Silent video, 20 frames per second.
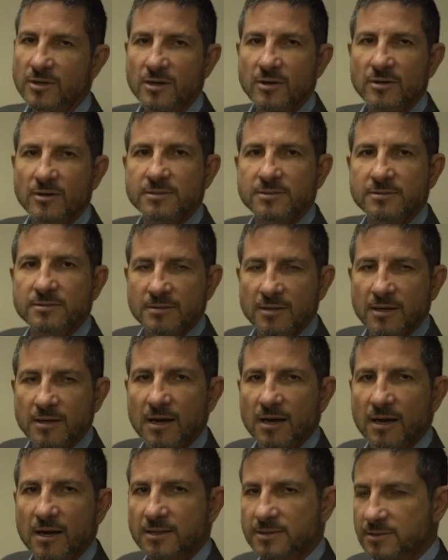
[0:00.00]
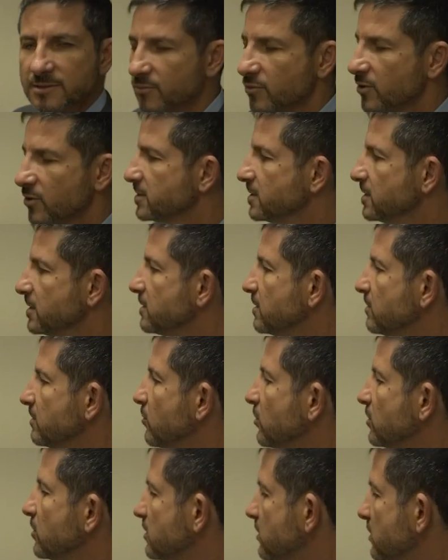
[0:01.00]
he got as a present
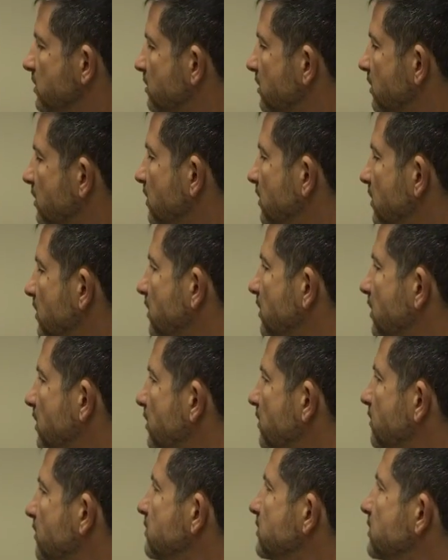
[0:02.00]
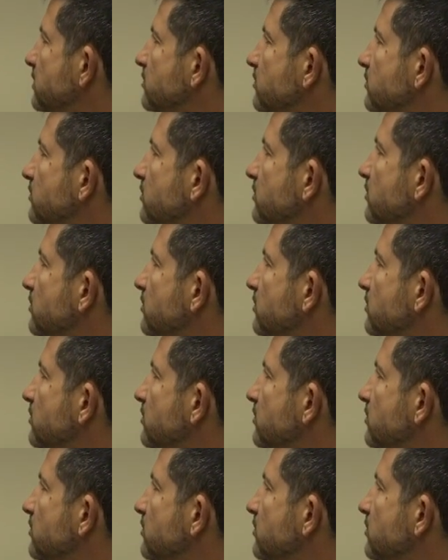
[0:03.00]
and brought it here into